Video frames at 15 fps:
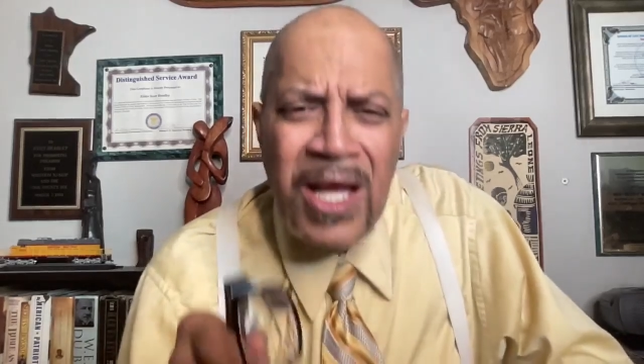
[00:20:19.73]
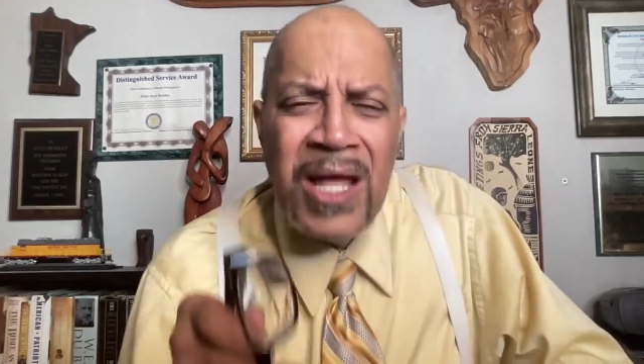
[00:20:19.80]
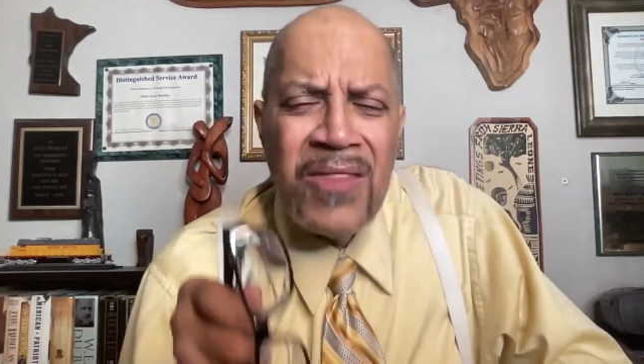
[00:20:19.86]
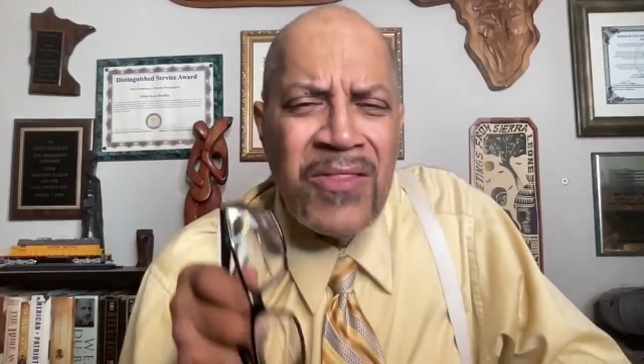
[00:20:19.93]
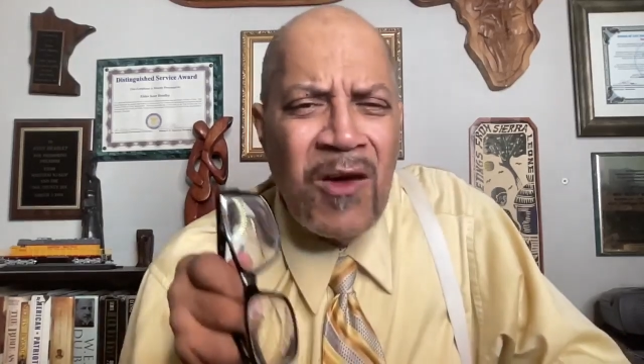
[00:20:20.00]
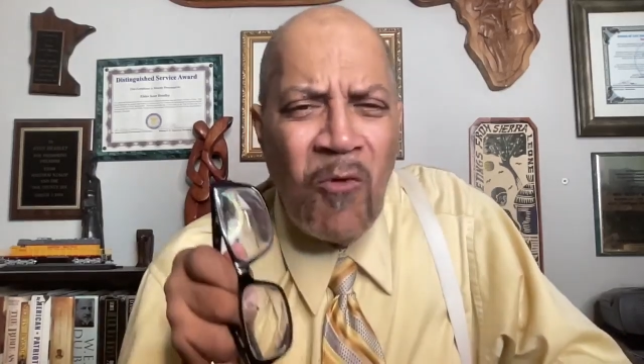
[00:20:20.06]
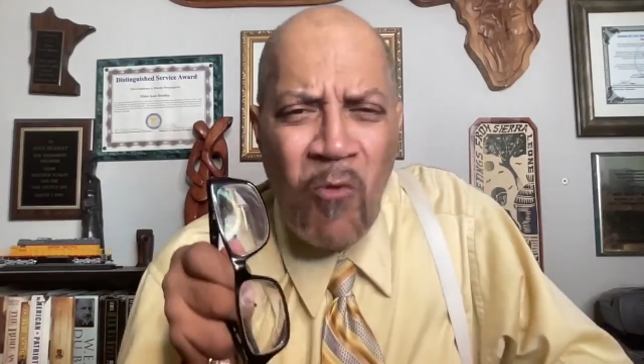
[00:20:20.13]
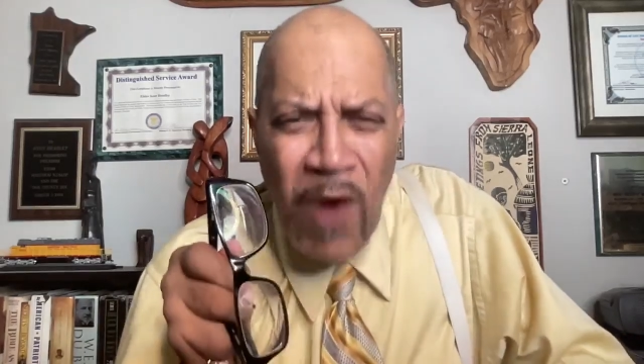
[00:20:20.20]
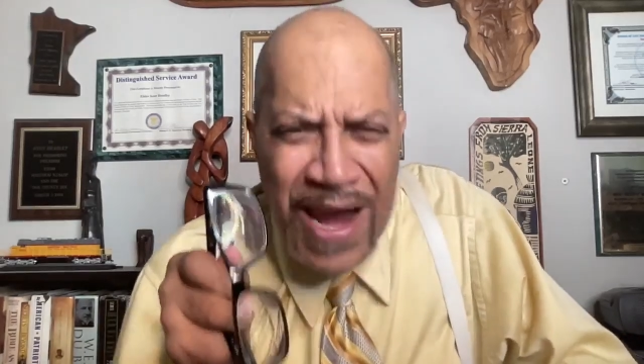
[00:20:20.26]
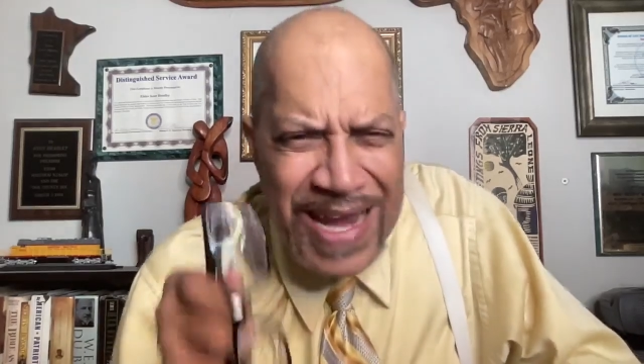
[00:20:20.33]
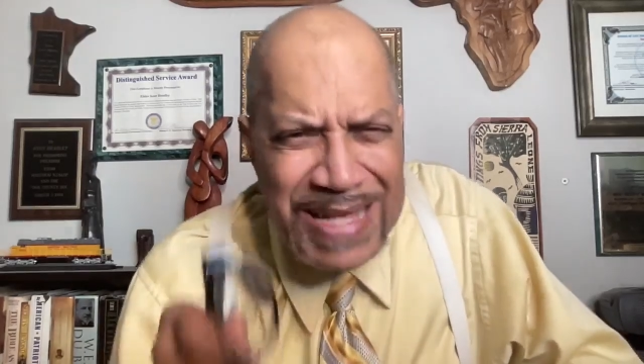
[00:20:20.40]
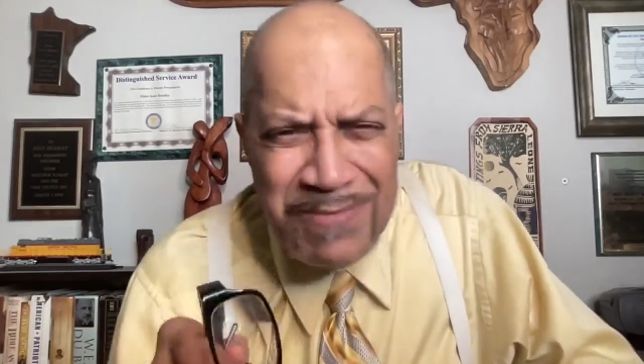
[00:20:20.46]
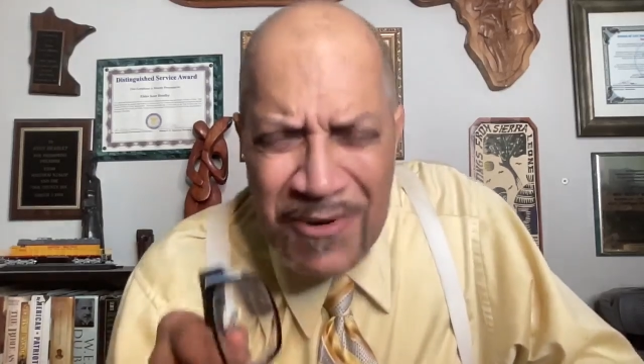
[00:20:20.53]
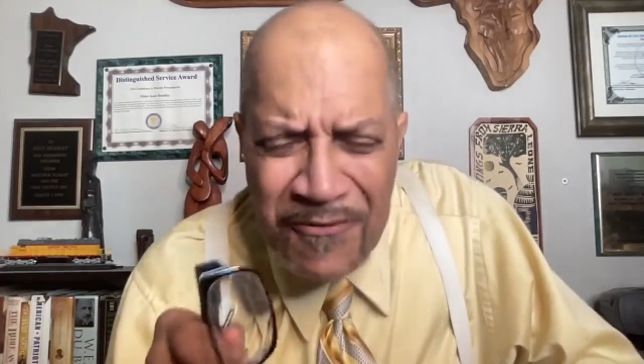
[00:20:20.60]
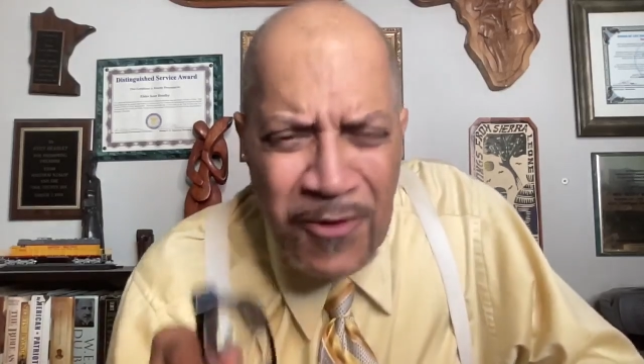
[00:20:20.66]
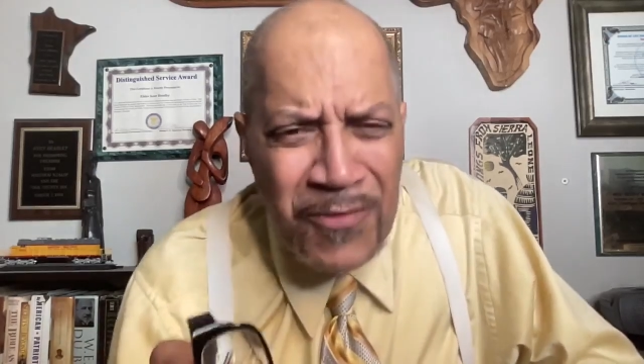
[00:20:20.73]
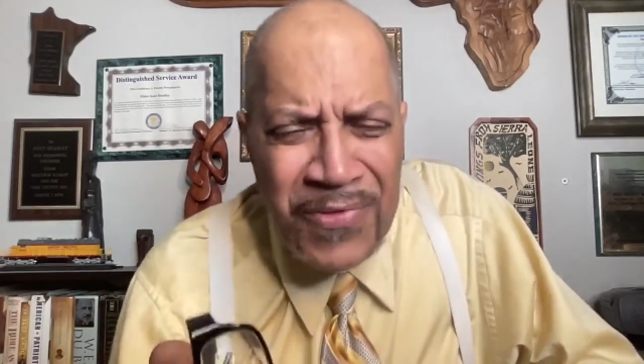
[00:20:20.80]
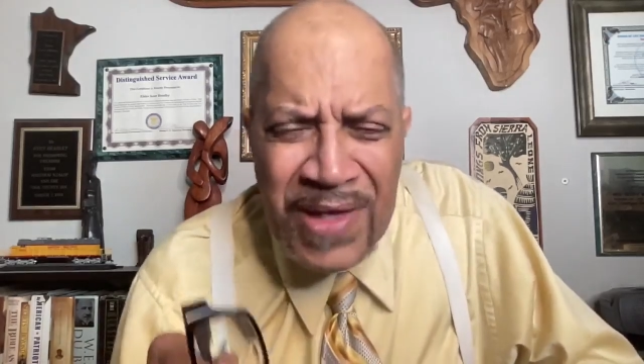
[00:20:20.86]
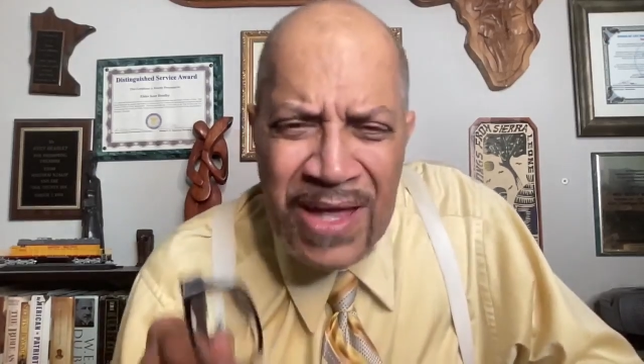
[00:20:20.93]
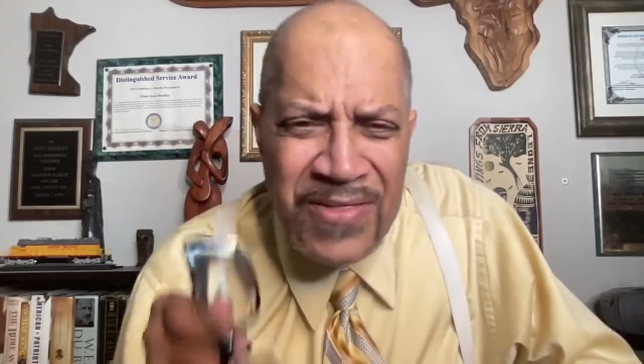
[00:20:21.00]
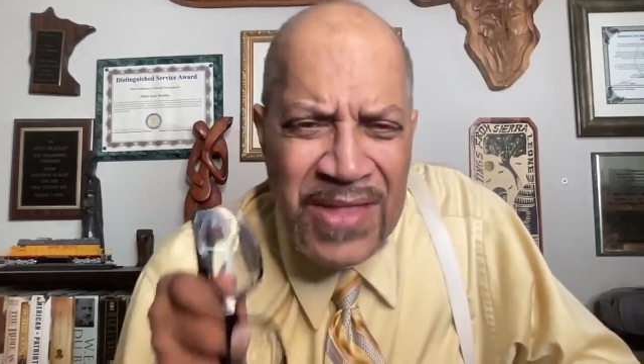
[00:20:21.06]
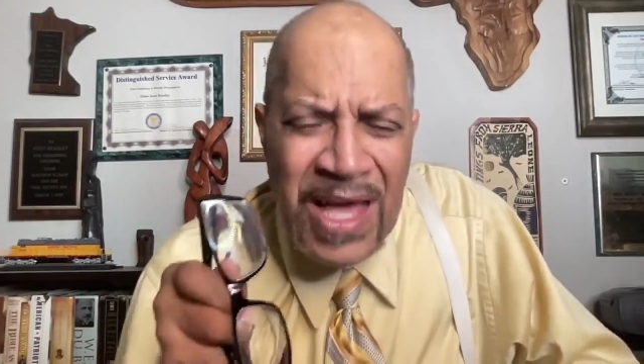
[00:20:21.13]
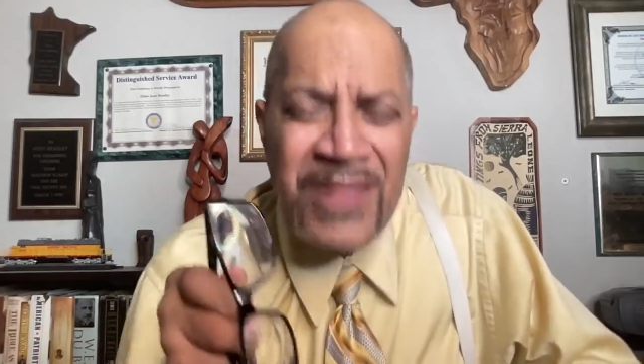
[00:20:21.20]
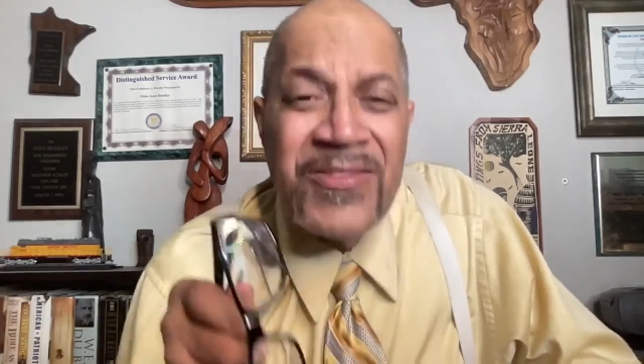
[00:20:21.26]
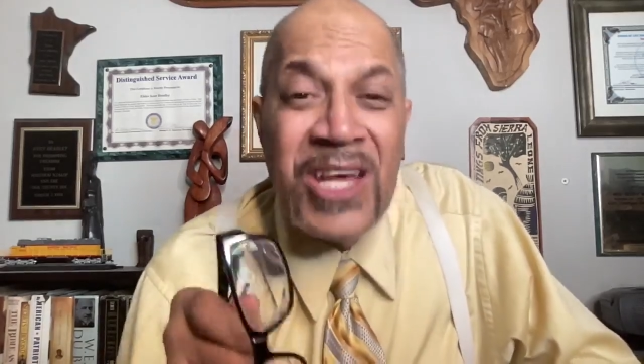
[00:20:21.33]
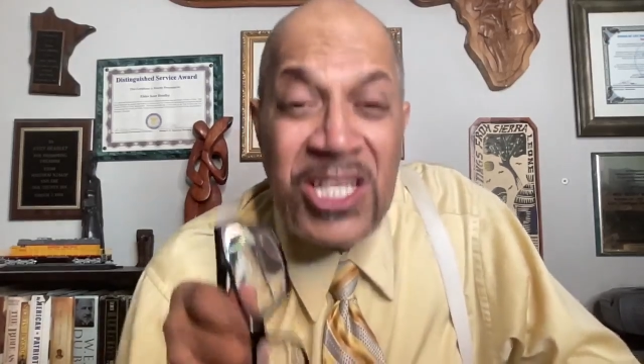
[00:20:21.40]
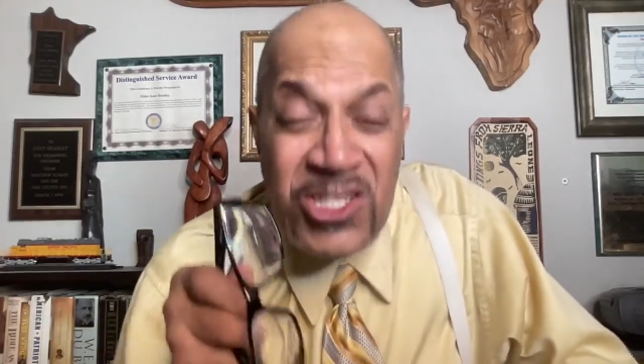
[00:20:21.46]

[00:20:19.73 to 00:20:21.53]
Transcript: they're waiting before they're, they're they're